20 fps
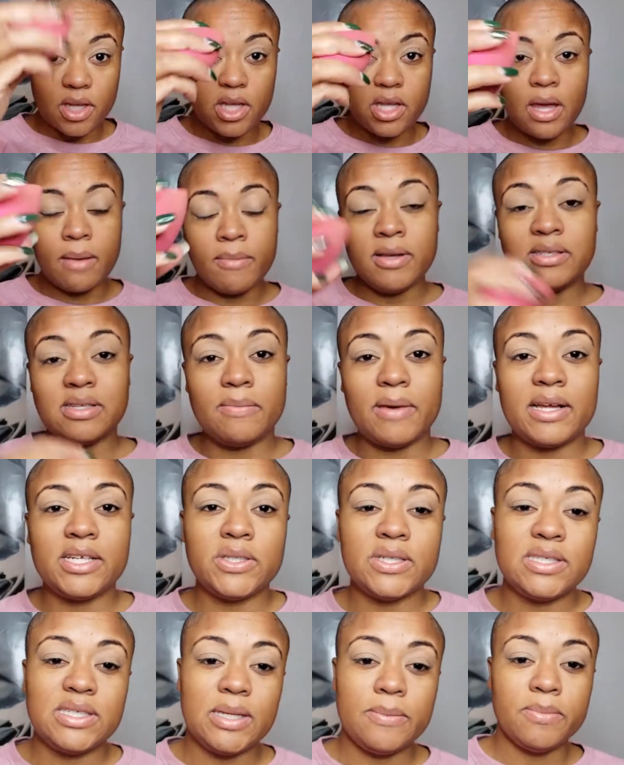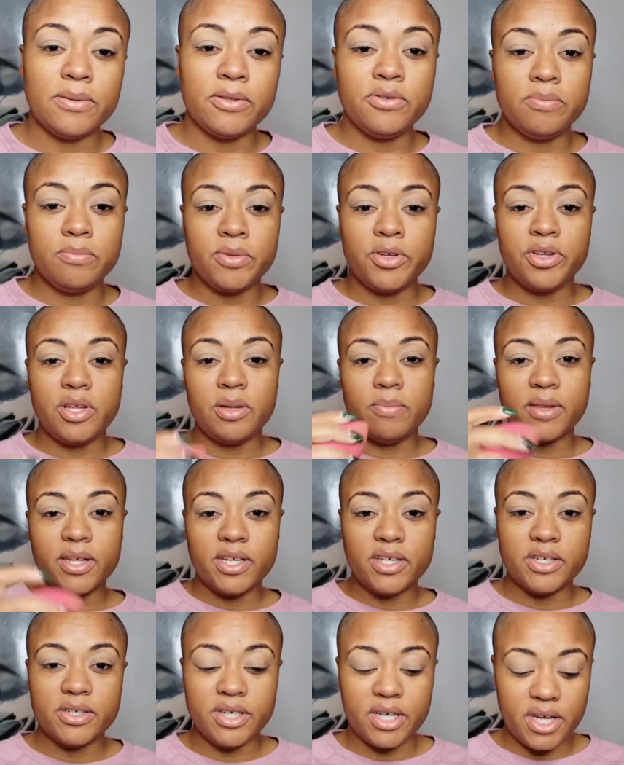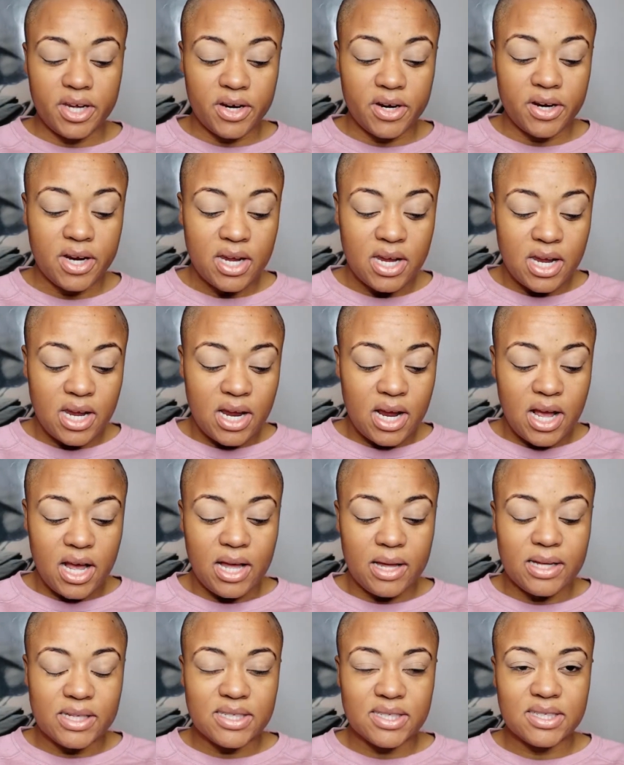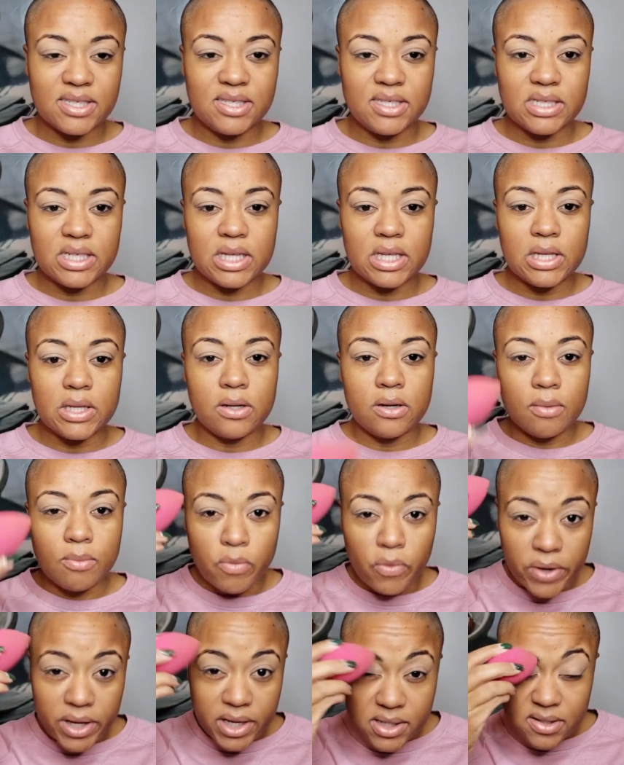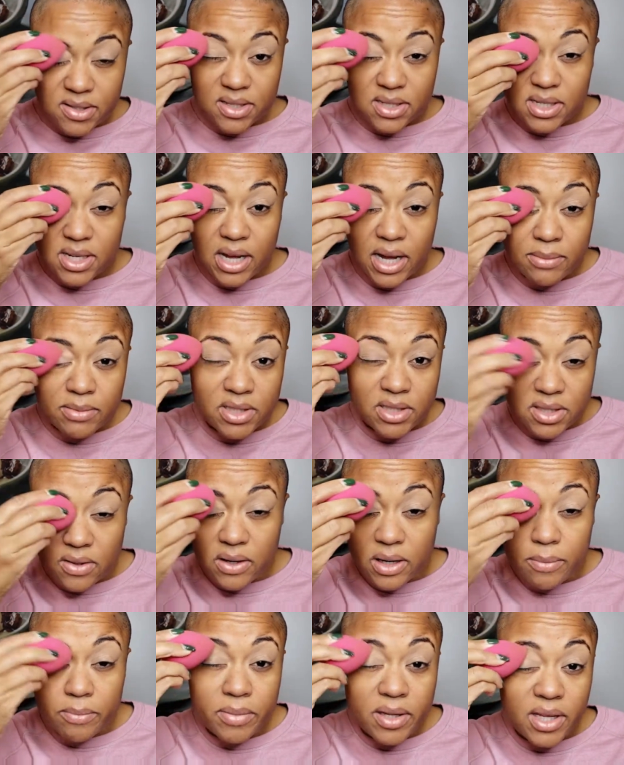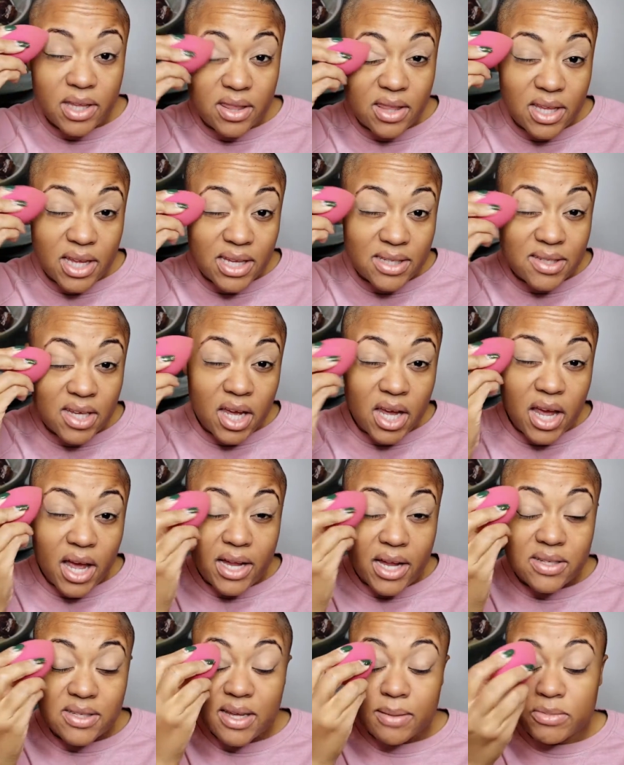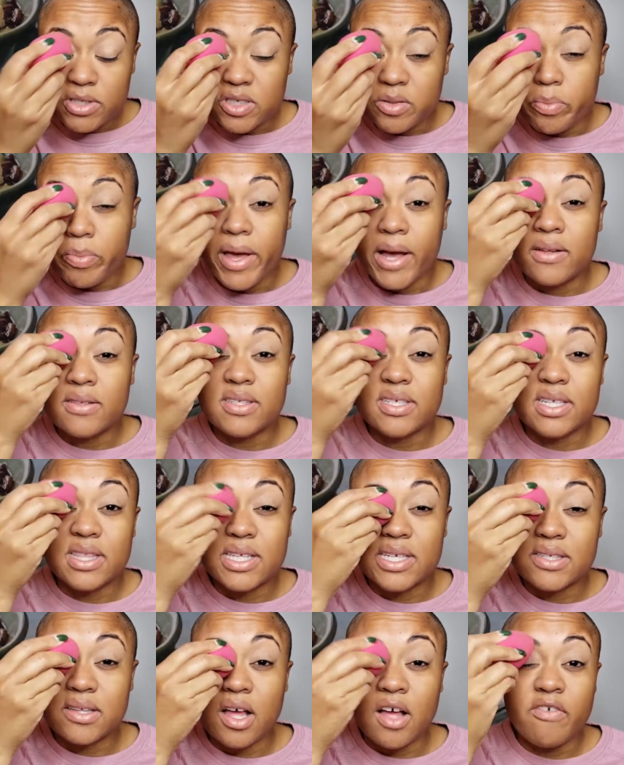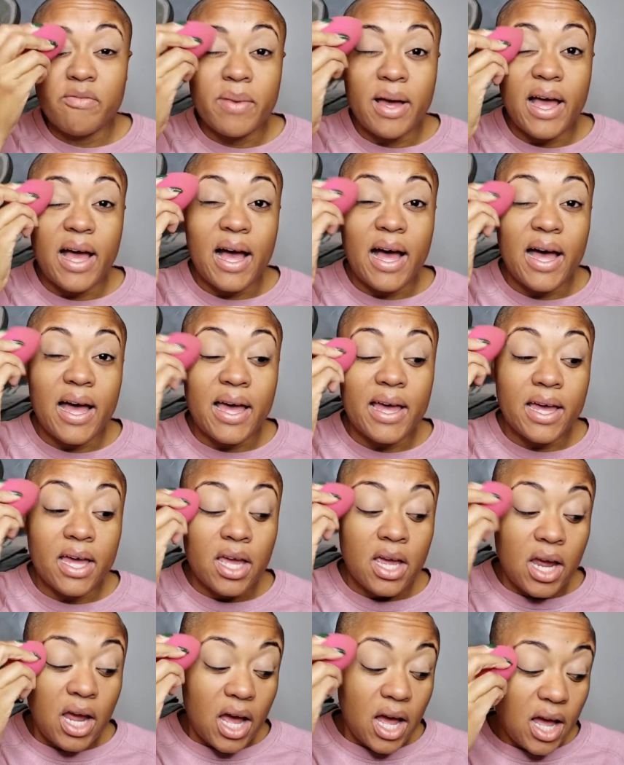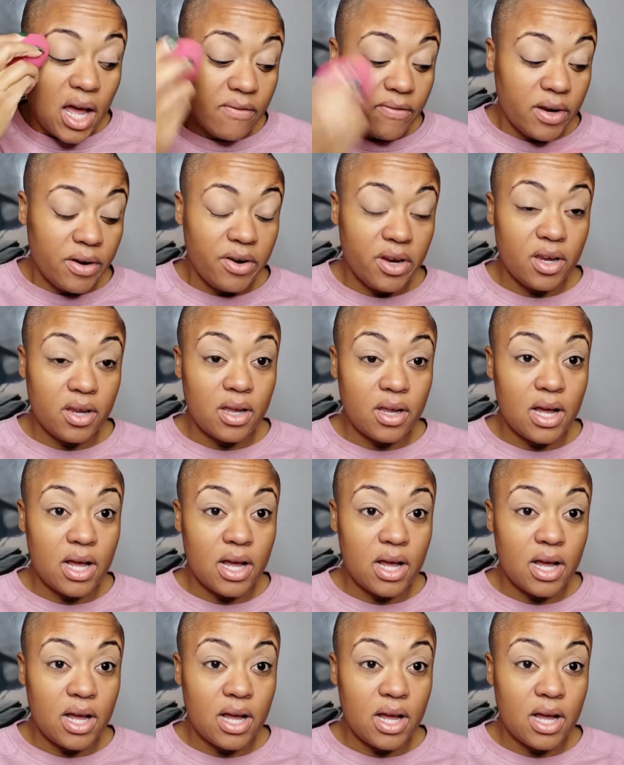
I'm using my trusty beauty blender here. It's still a little moist. I'm just gonna beat this. And you see I'm just bouncing this off my eye very